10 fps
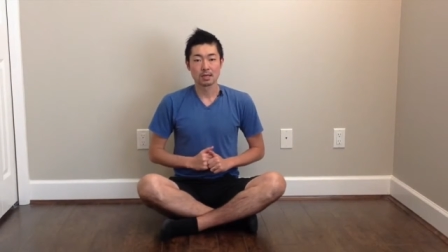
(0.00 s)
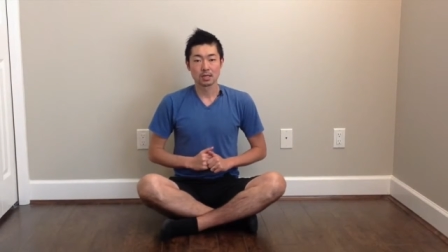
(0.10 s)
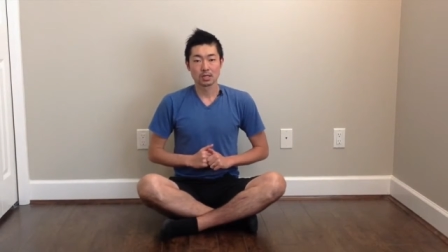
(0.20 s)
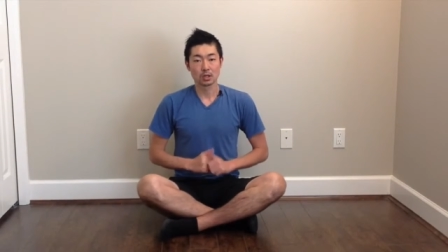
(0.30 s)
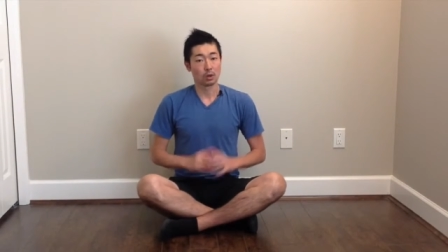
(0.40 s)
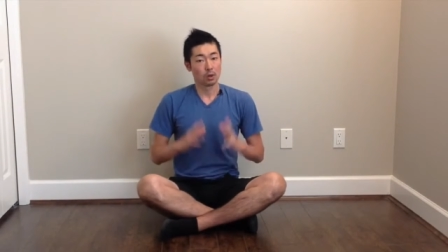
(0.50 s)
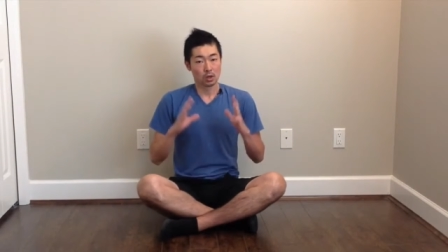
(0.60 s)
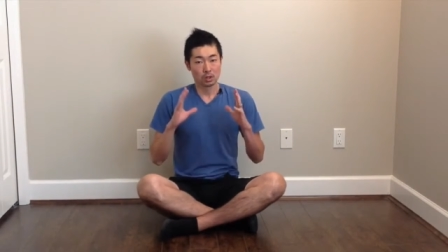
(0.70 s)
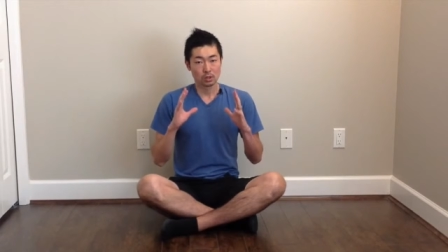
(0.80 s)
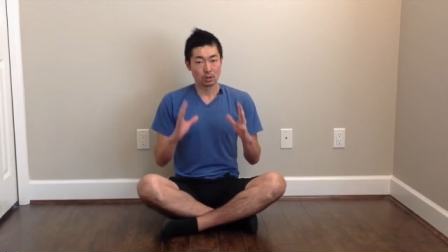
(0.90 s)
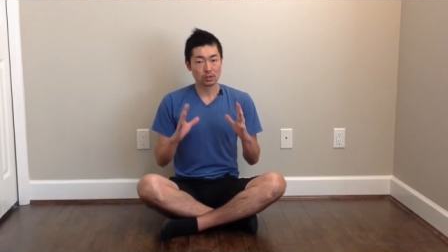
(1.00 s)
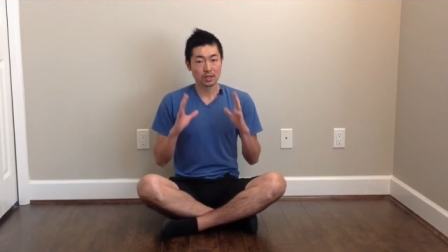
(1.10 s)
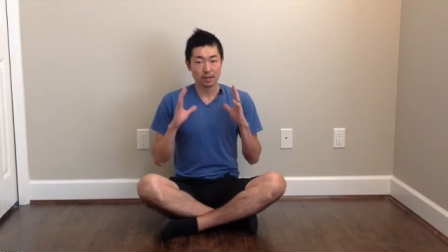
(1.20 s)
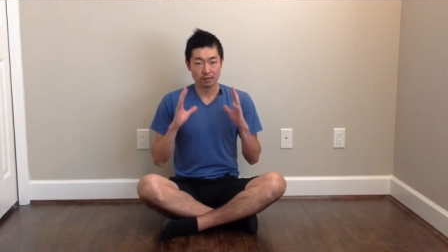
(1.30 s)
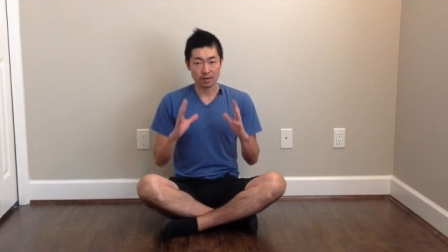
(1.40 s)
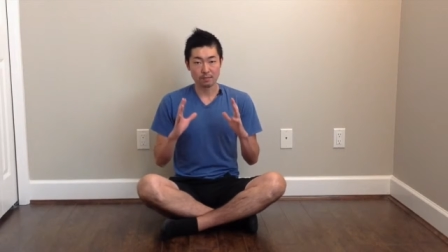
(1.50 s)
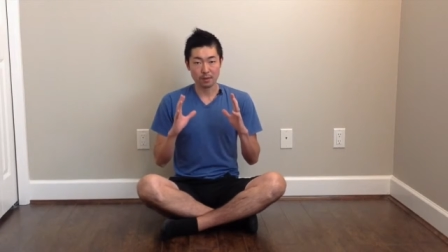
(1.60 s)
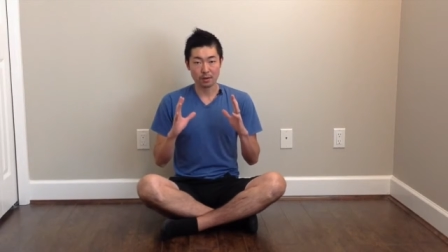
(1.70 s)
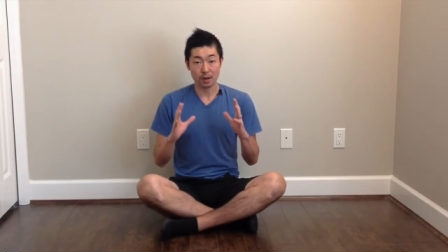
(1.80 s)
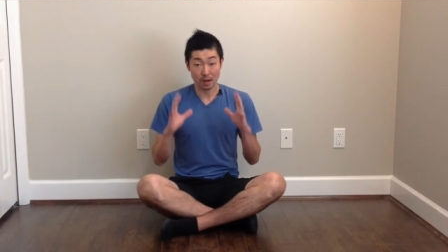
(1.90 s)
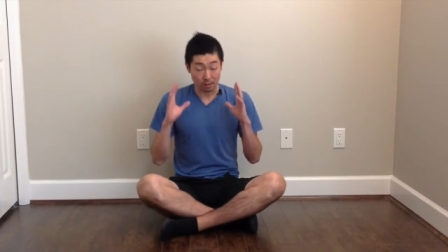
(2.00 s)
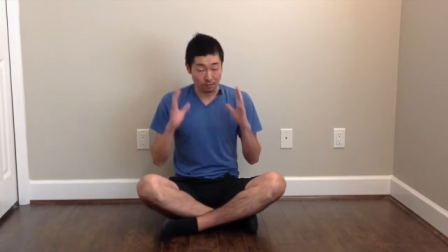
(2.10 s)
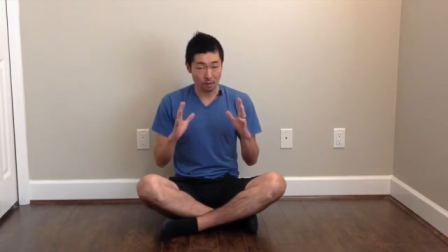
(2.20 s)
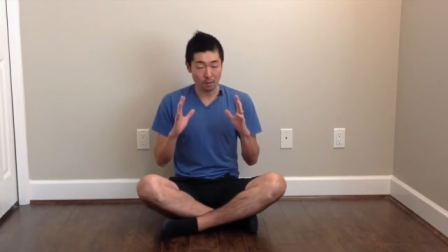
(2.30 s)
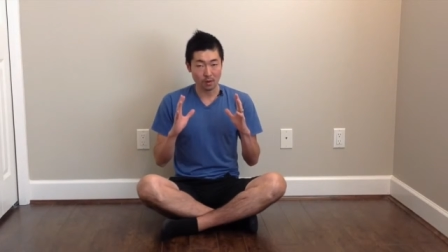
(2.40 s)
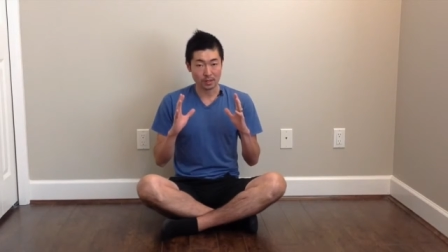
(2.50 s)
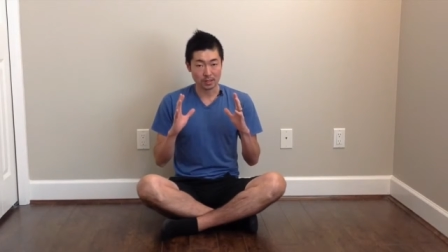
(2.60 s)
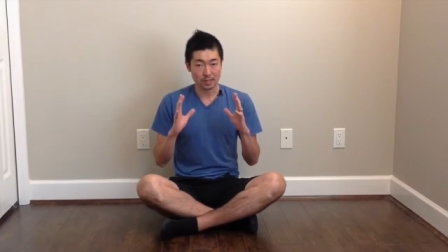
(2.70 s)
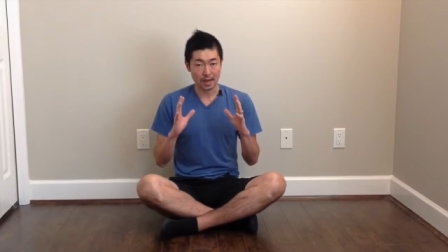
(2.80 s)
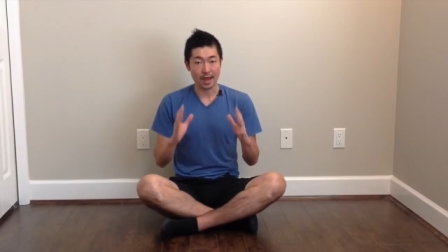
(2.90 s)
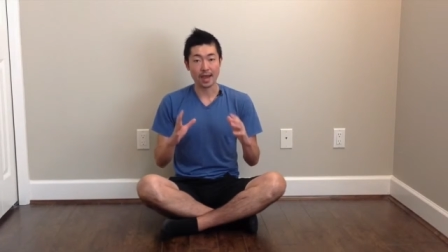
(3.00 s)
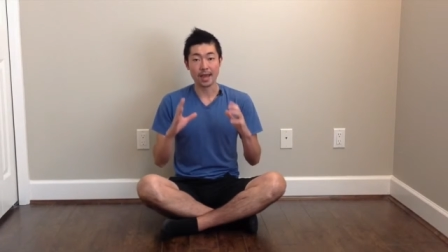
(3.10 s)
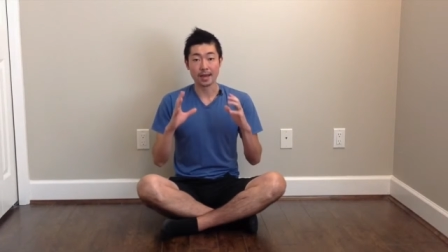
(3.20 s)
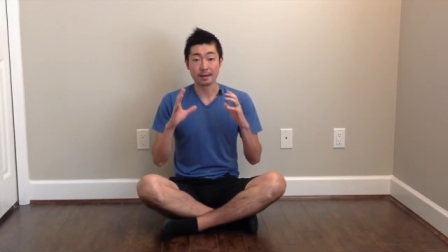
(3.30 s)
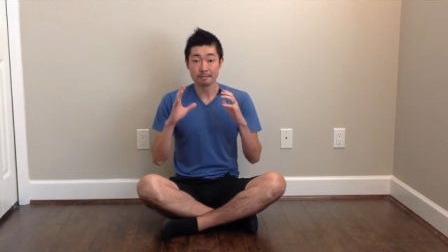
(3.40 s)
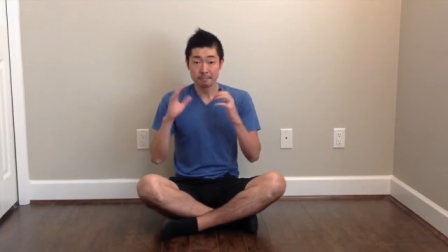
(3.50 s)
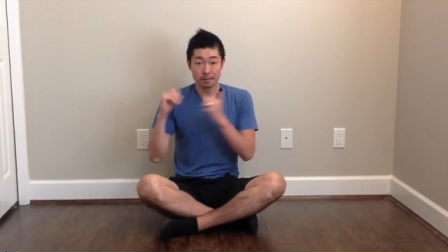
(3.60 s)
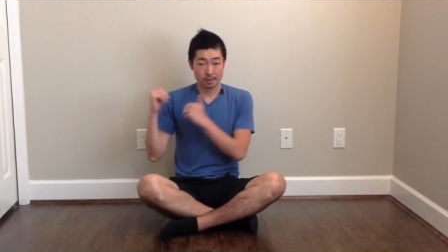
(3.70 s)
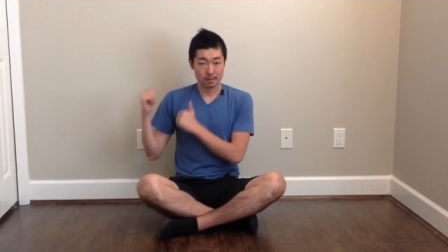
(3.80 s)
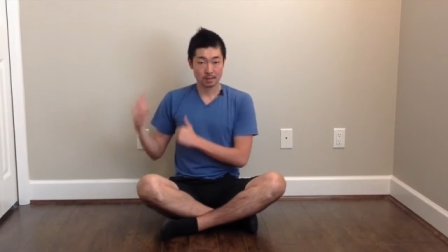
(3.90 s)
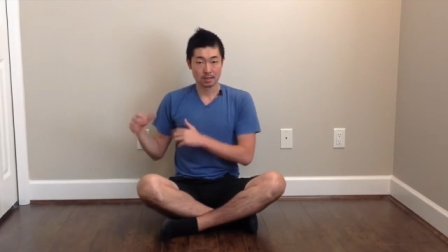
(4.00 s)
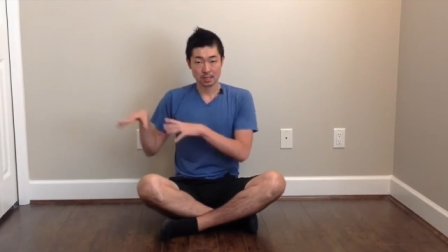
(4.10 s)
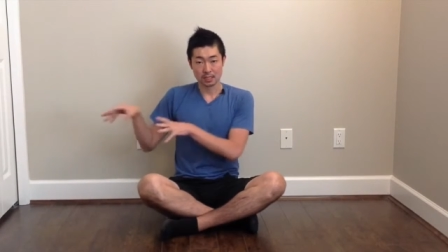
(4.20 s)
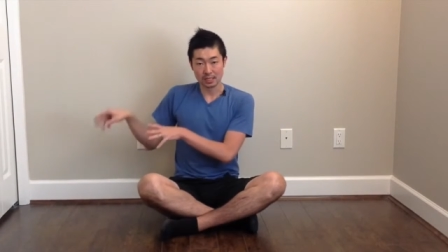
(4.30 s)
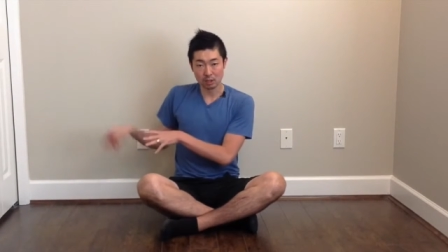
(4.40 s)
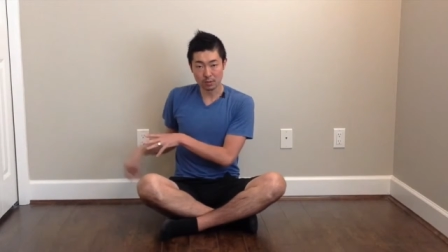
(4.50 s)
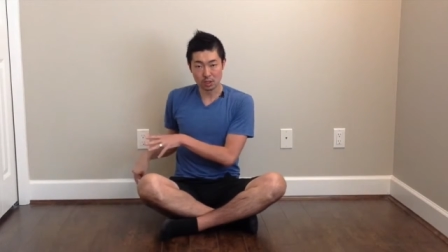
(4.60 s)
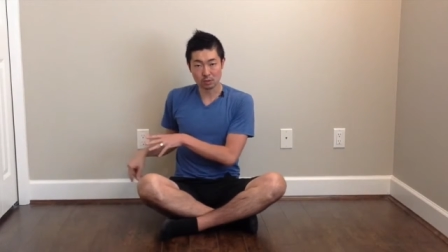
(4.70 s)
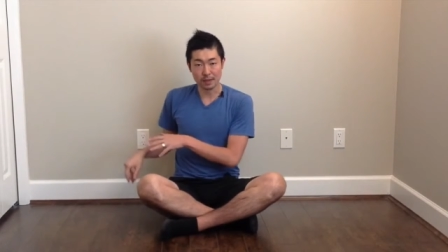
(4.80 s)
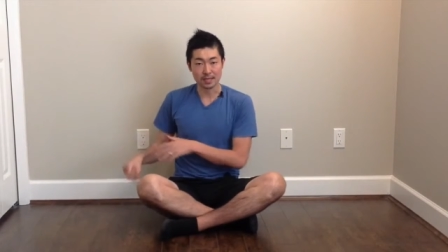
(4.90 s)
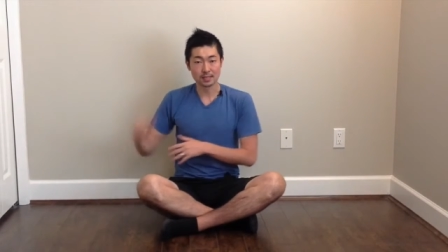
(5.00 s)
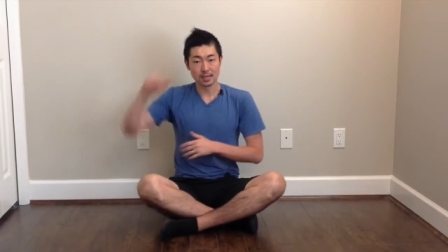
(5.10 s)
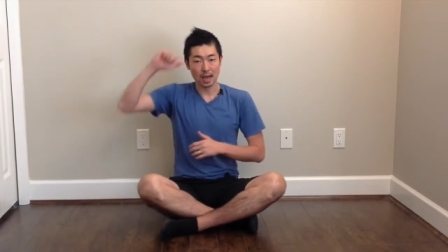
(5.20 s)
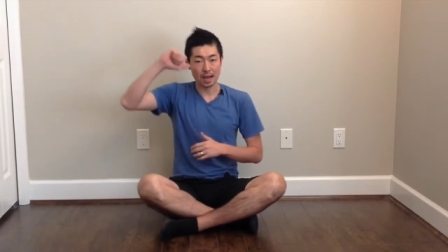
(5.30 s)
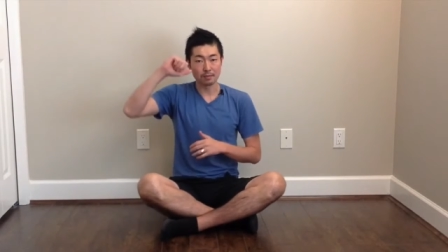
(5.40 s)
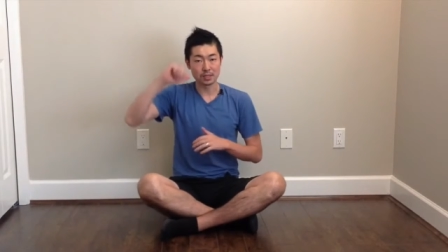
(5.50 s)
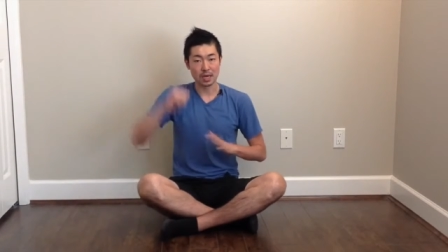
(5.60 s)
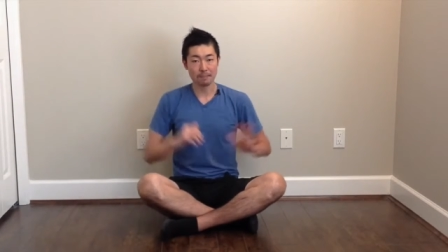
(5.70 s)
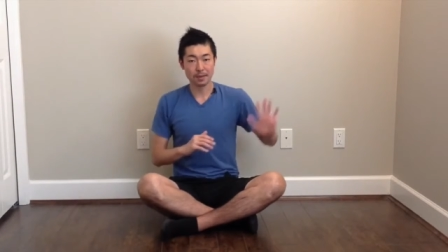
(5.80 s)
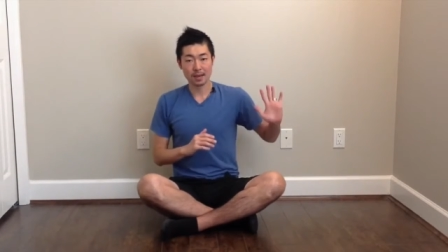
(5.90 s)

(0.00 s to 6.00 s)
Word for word: So those are the three point, uh, four point and little bit of space, arms up